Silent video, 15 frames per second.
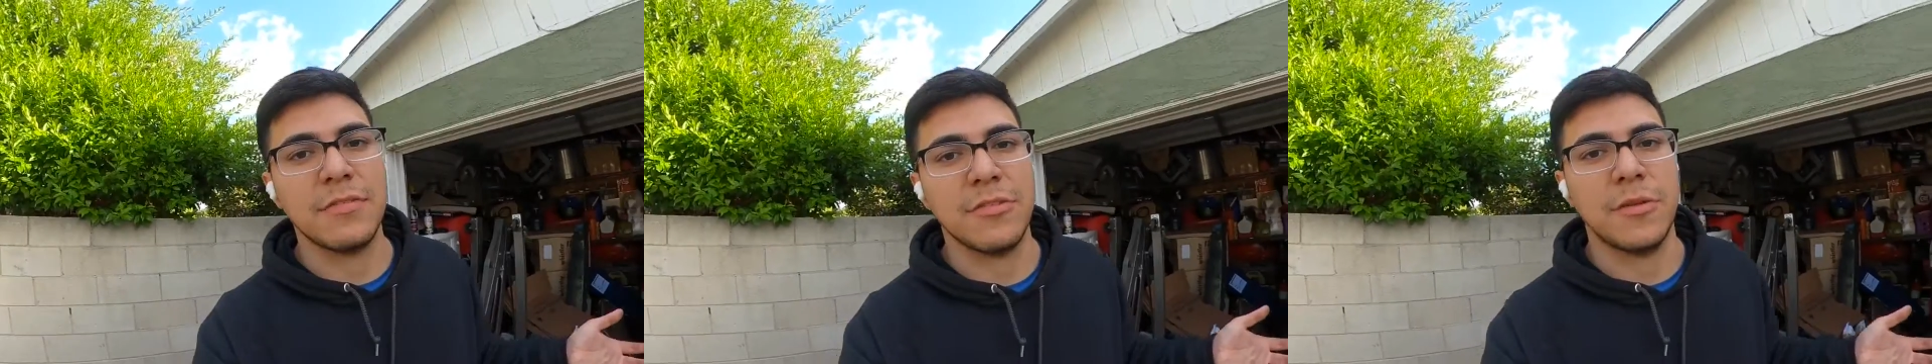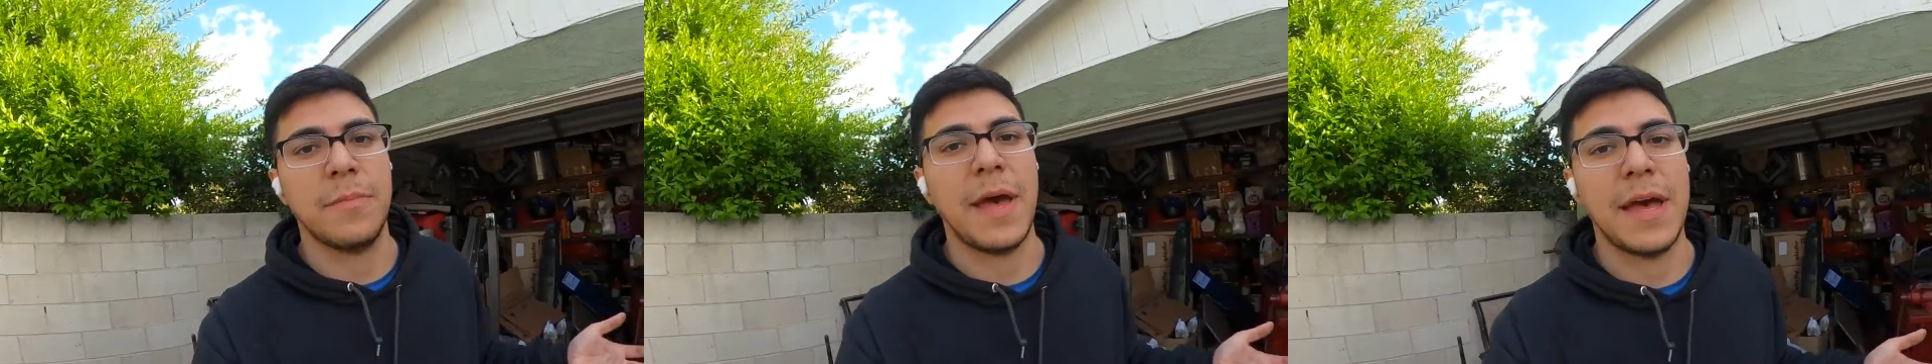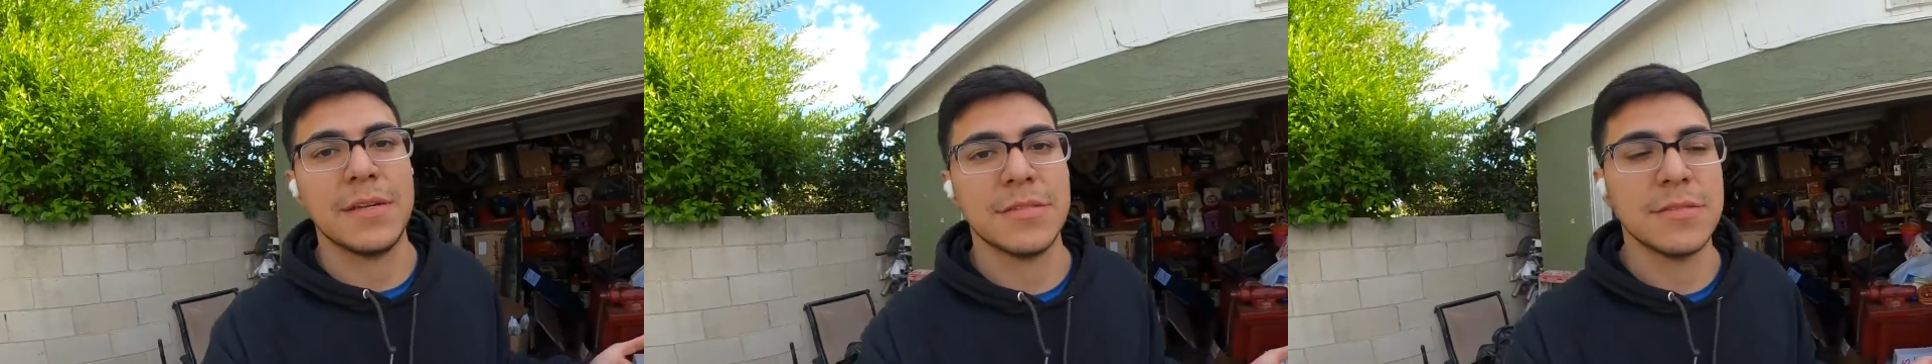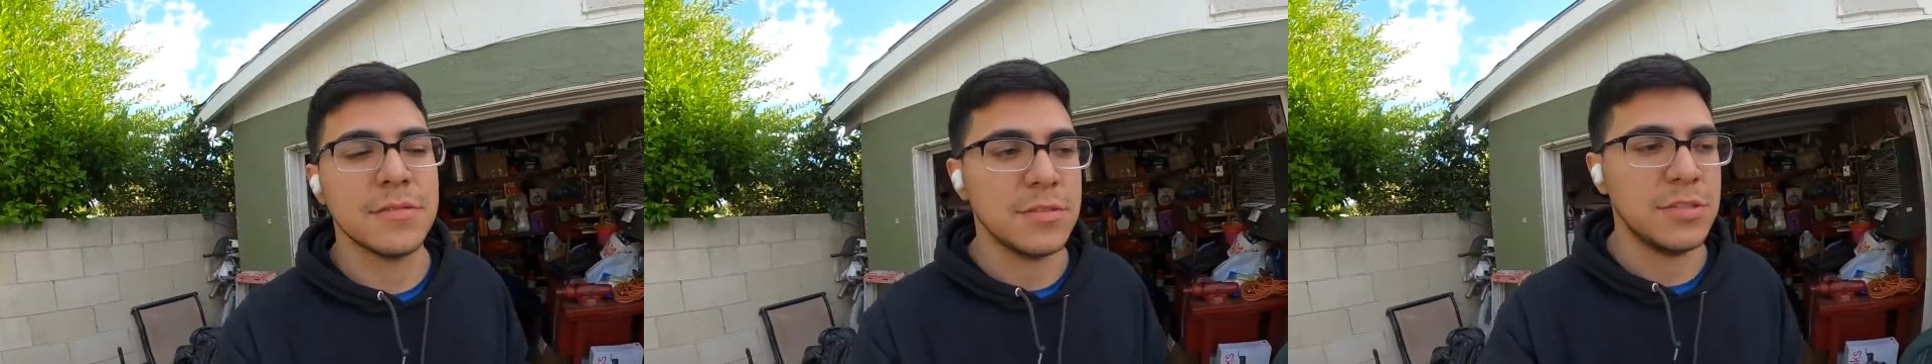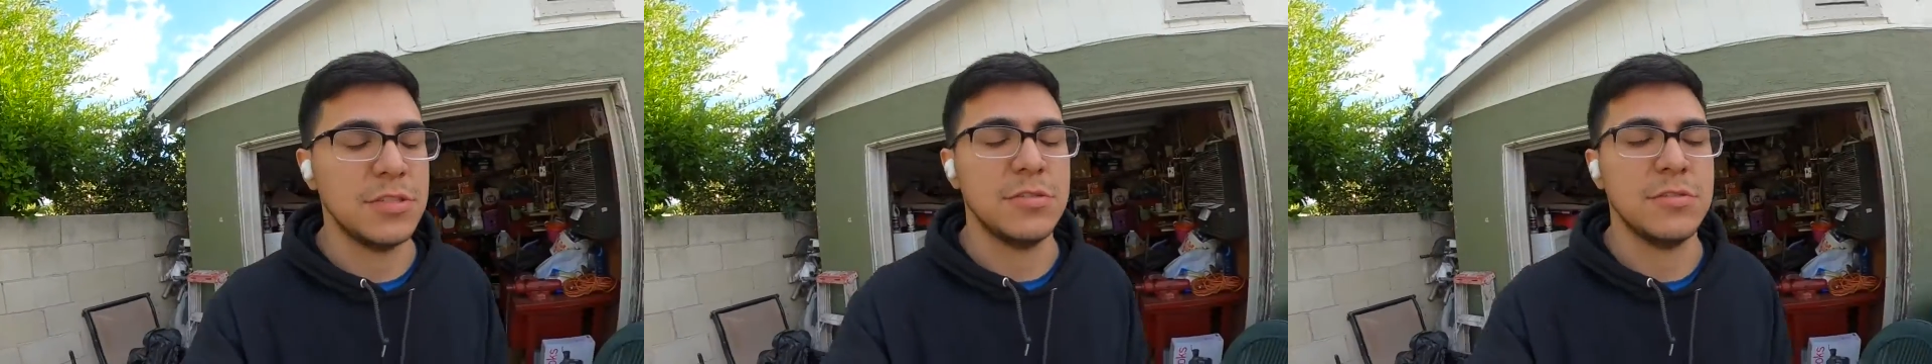for the past
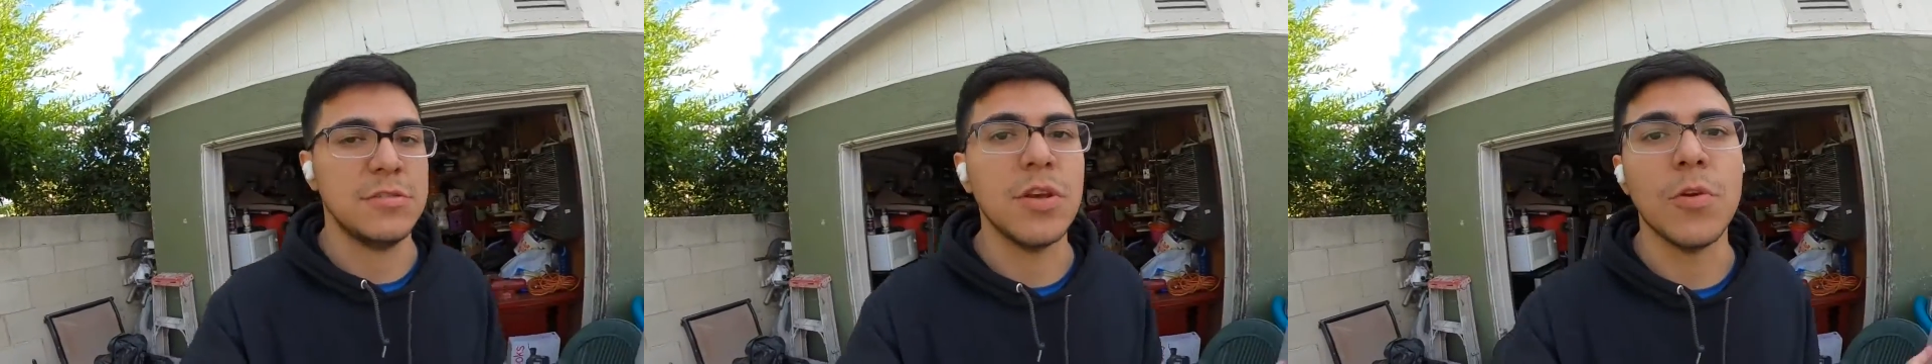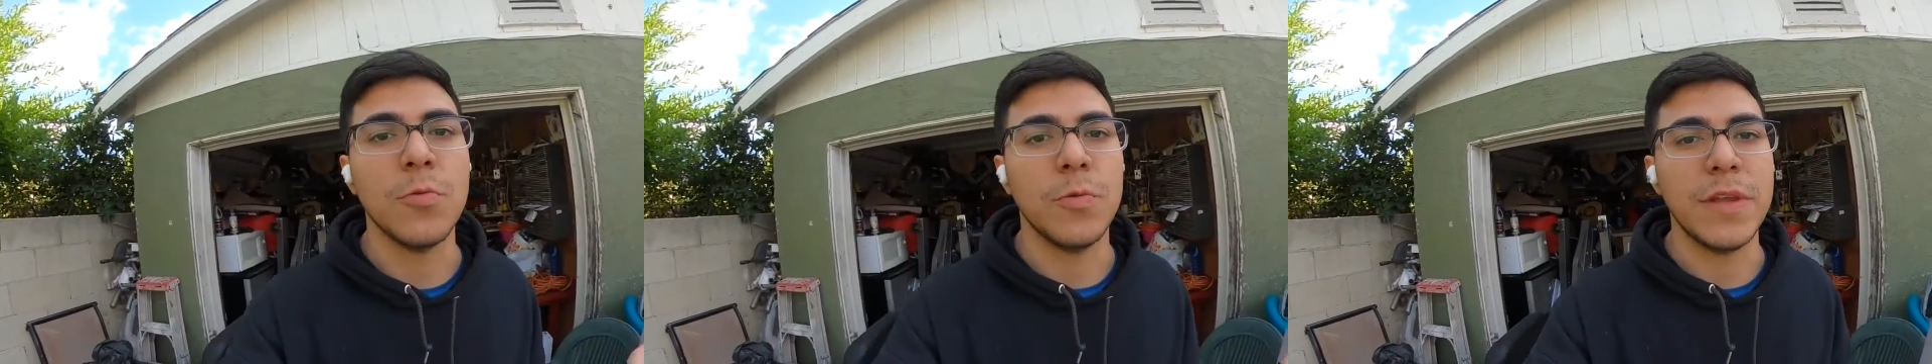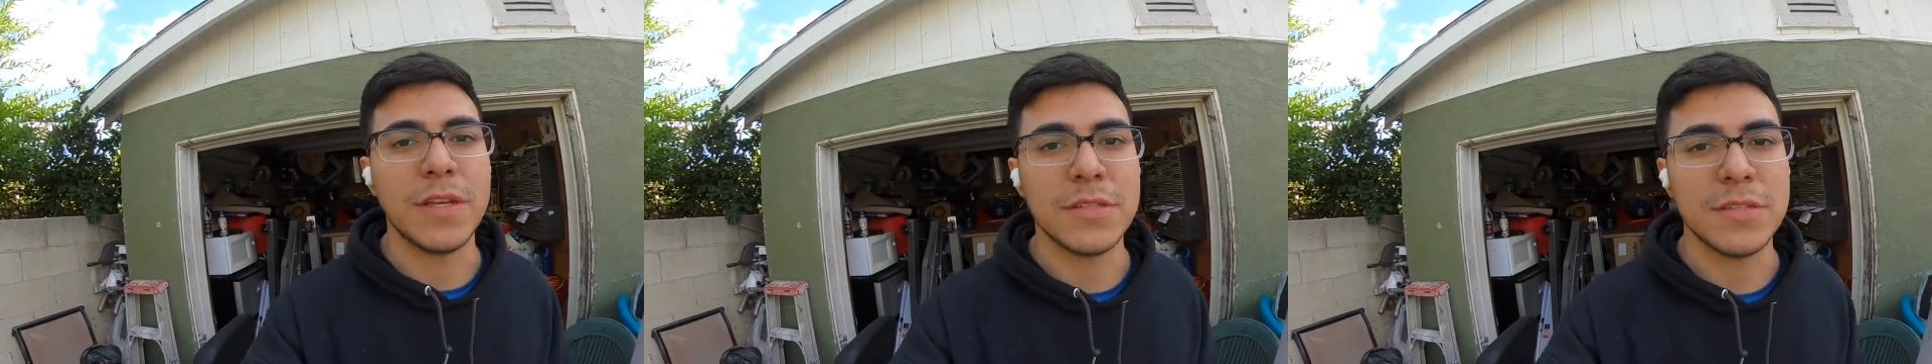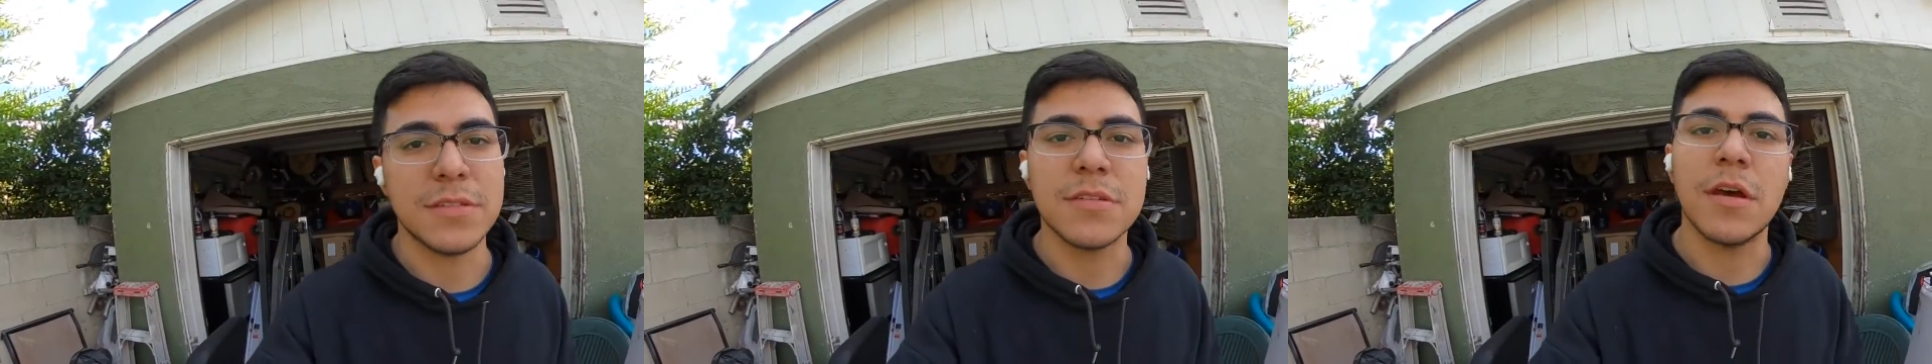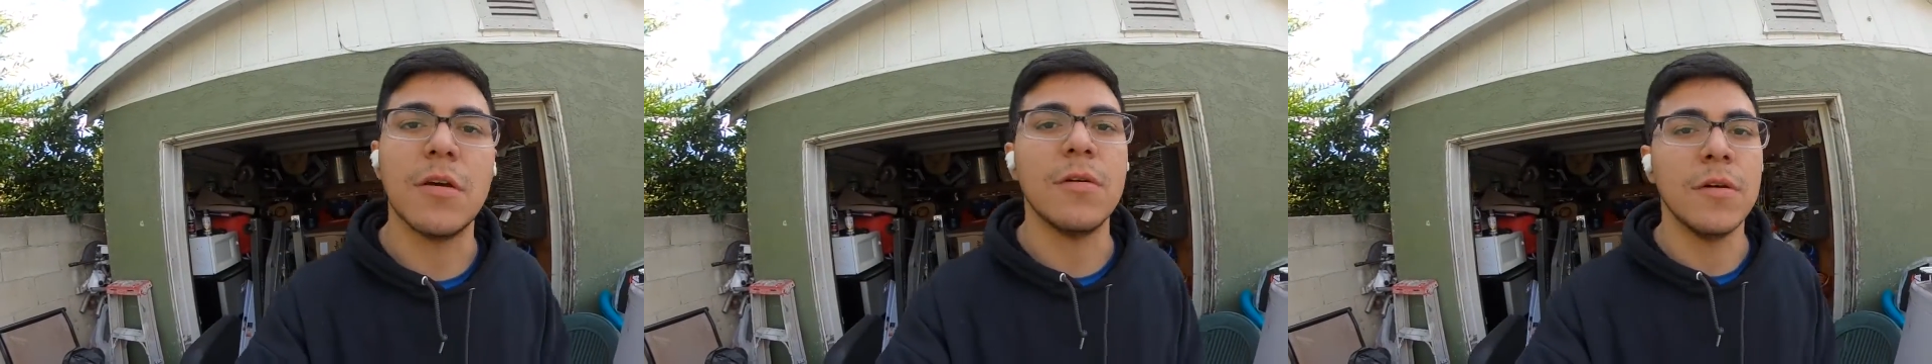2 weeks,
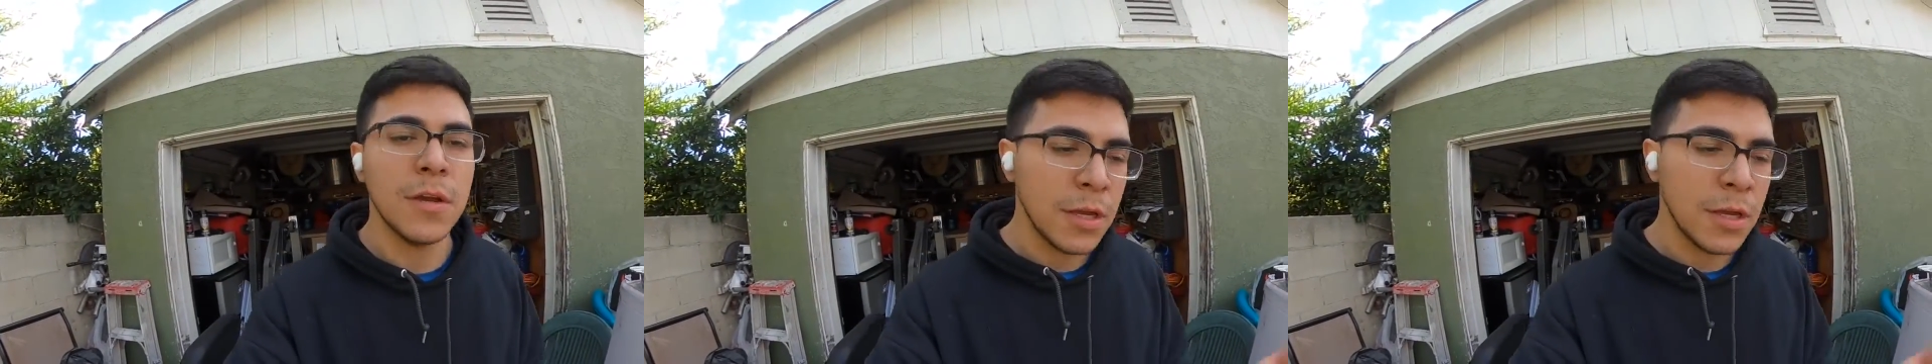so